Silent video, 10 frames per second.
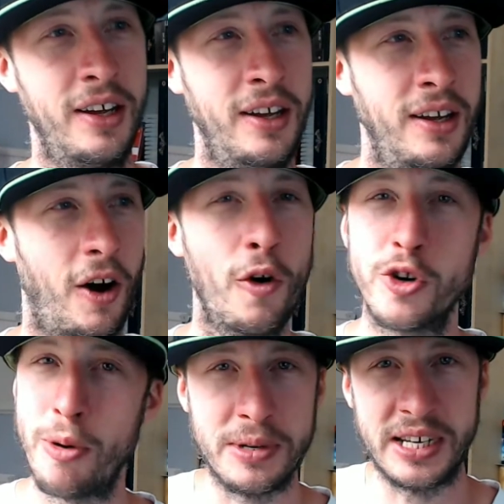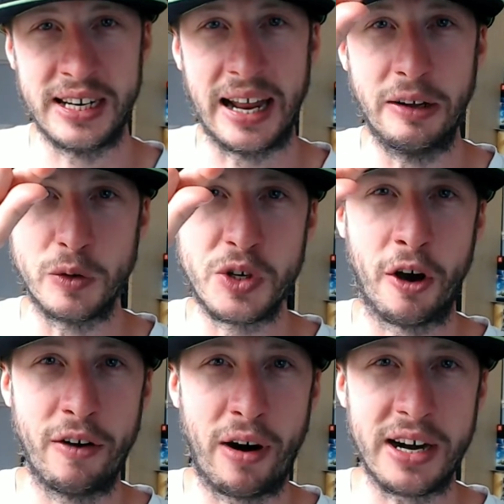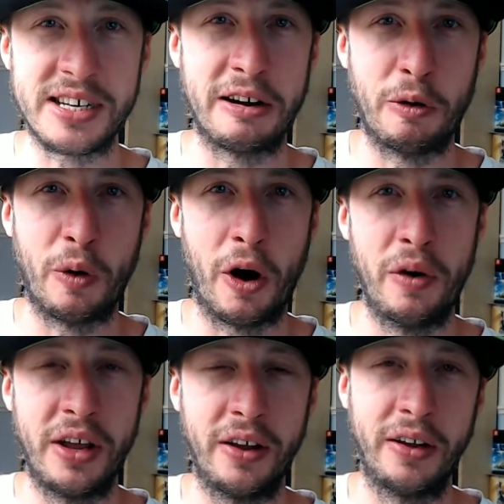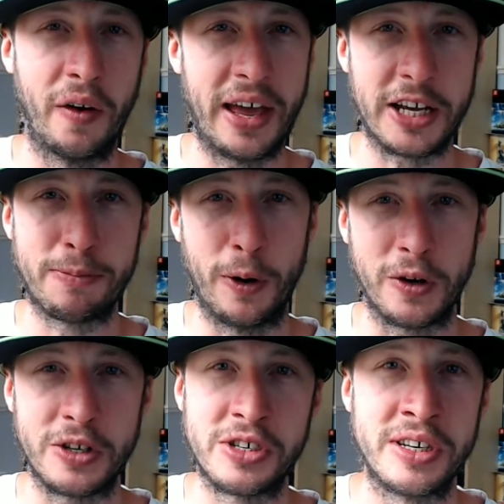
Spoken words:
I always remember seeing that little tiny rectangle only on Xbox,